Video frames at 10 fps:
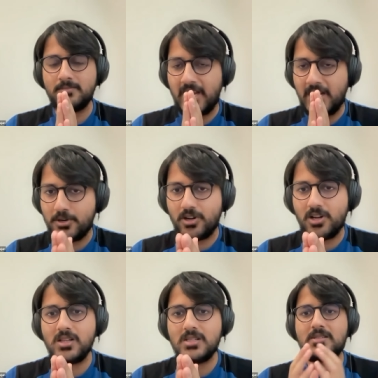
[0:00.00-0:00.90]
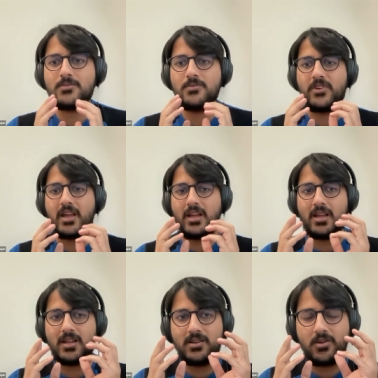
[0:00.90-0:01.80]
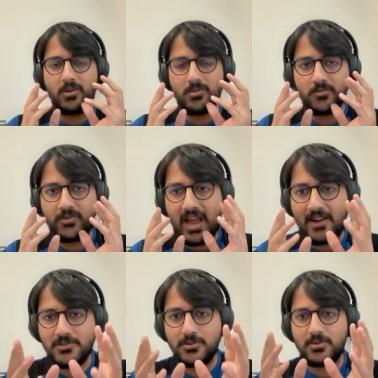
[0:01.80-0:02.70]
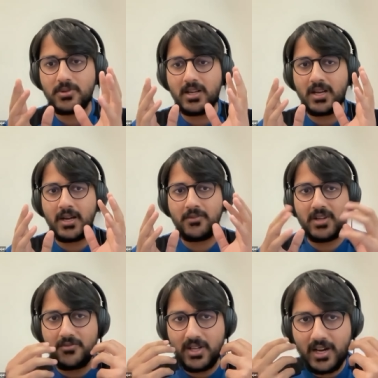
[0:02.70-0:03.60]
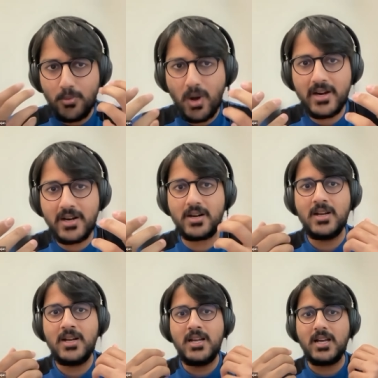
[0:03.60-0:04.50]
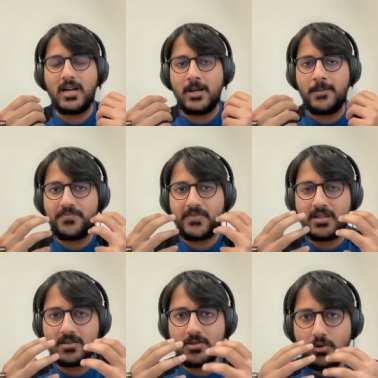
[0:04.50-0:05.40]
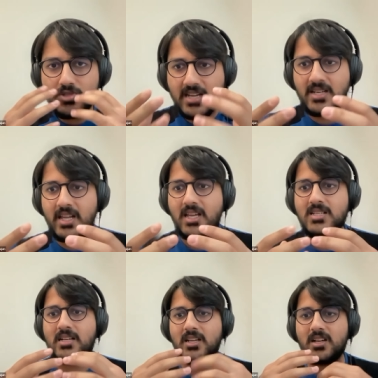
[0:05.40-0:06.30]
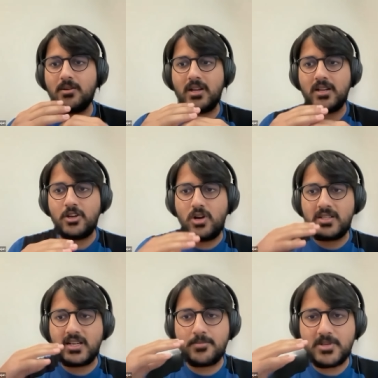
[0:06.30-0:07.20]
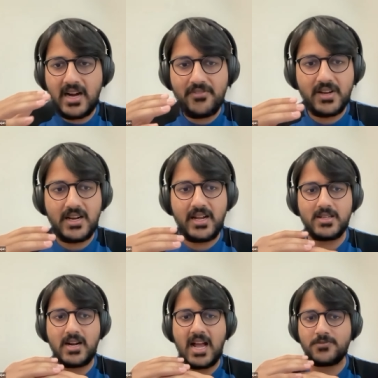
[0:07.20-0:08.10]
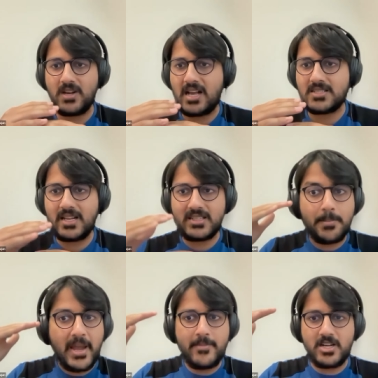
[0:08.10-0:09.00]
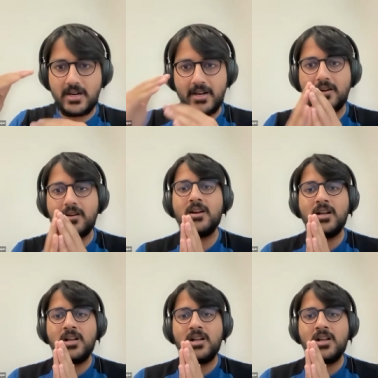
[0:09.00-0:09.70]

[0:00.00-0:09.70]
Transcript: main protocols, we, we have to, we, we require um, new techniques at the uh, you know at the cryptographic layer as well as like the payment layer